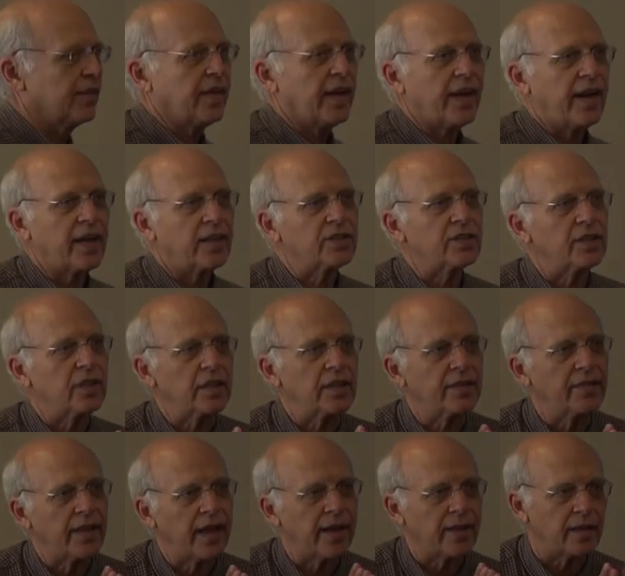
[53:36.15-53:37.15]
that
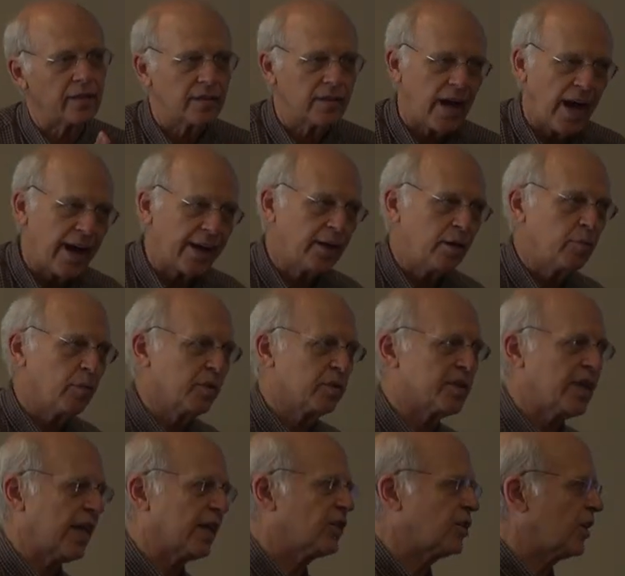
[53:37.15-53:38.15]
actually, that document
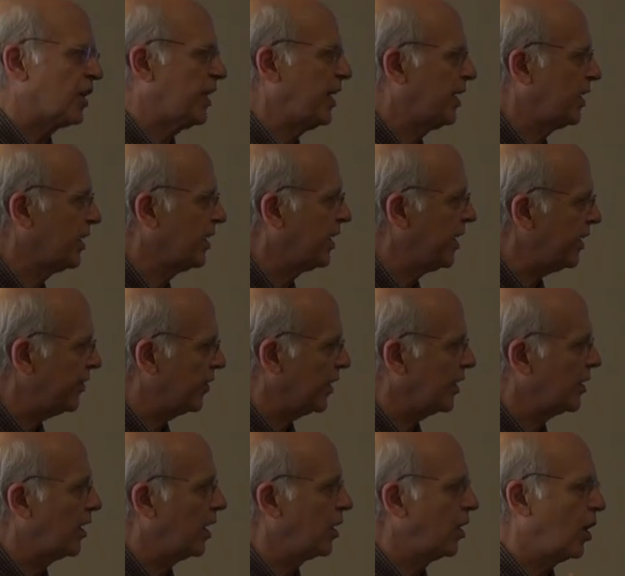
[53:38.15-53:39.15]
was actually
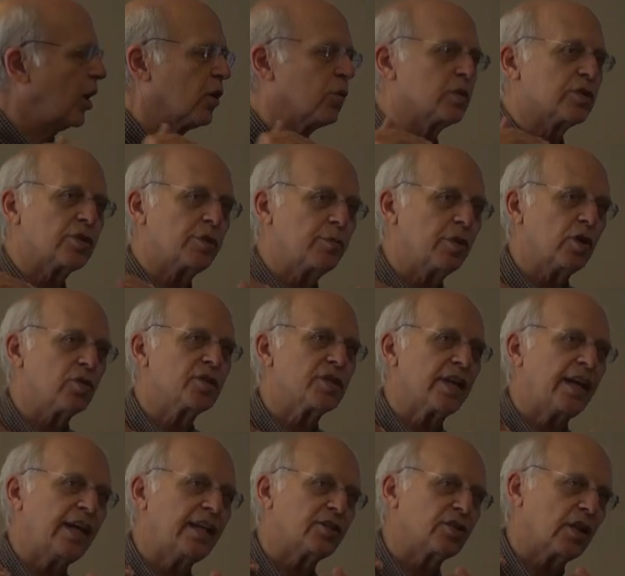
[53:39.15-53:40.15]
given, along with some notes
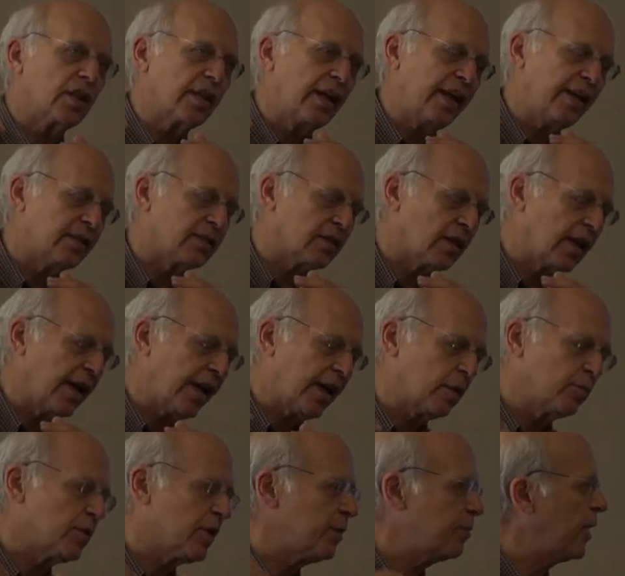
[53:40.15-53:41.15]
that Ansel, Ansel
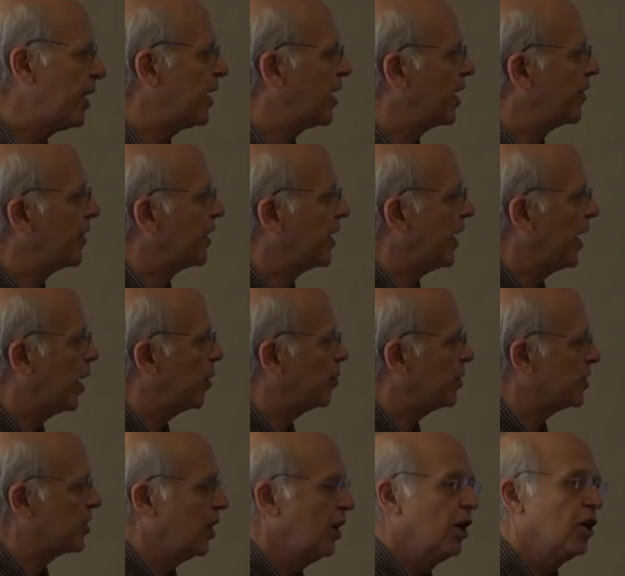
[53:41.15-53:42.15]
Adams had made on the
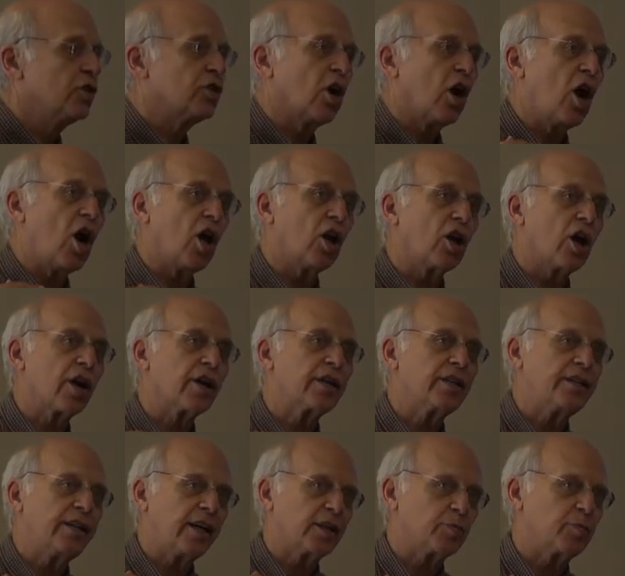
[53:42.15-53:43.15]
campus, to all
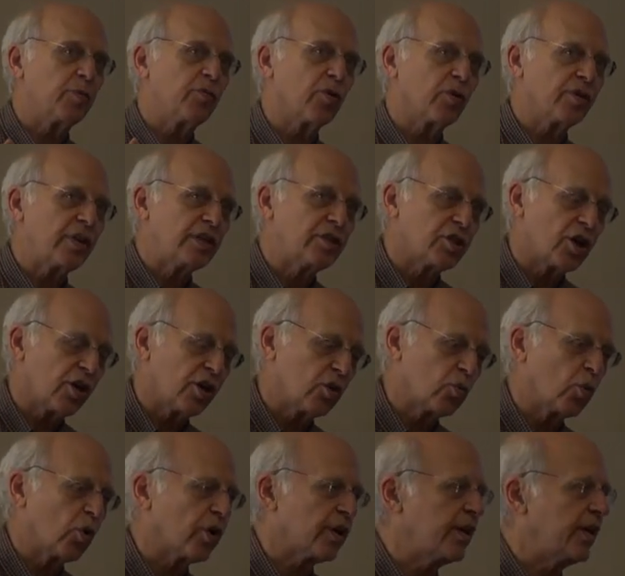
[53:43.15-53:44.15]
architects before they started
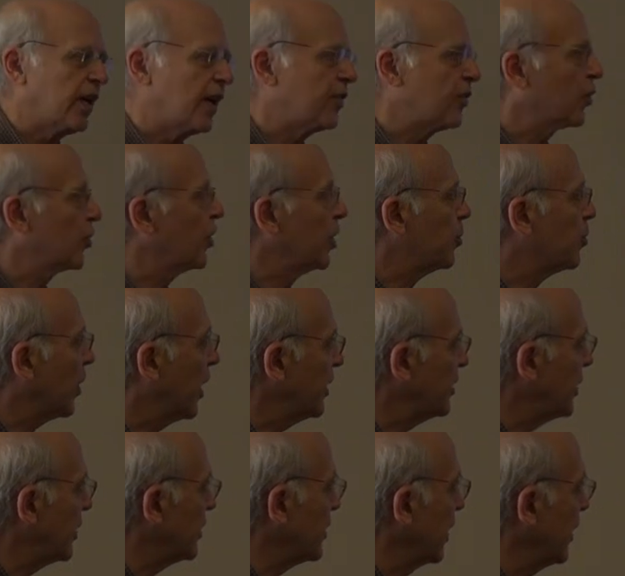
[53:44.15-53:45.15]
working on their early
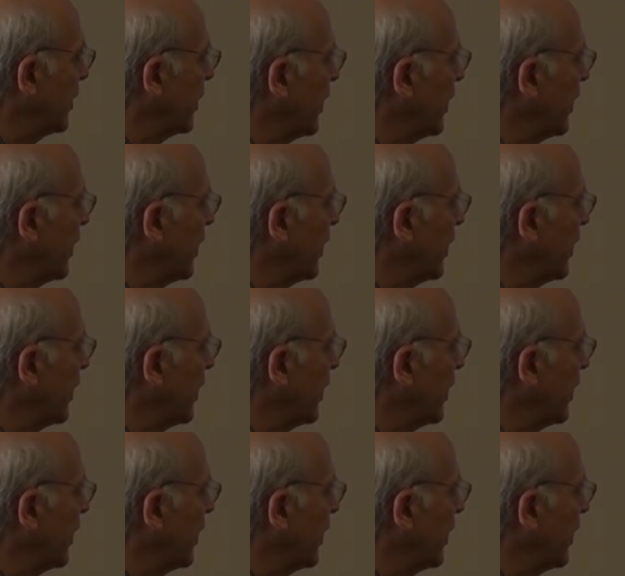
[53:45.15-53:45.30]
projects on